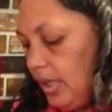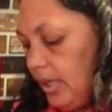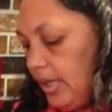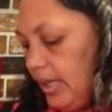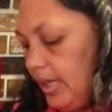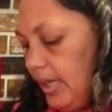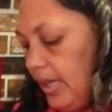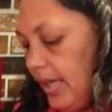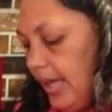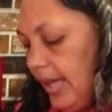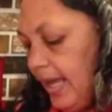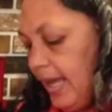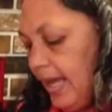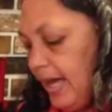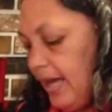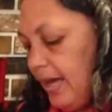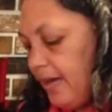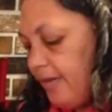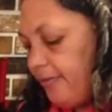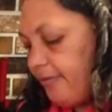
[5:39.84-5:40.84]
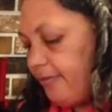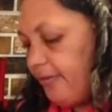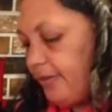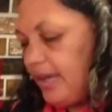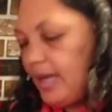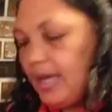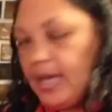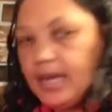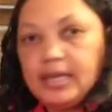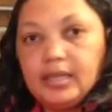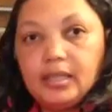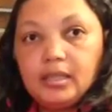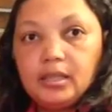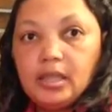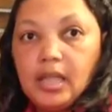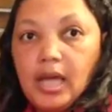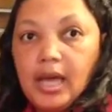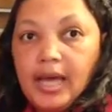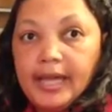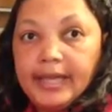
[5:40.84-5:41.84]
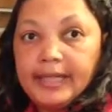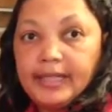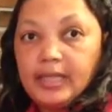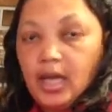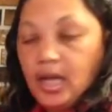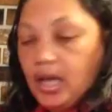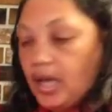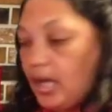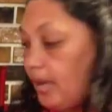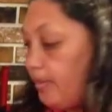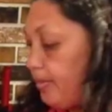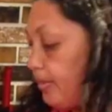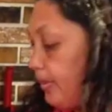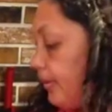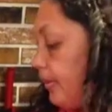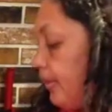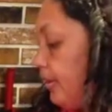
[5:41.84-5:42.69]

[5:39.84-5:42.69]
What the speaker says: in half and line up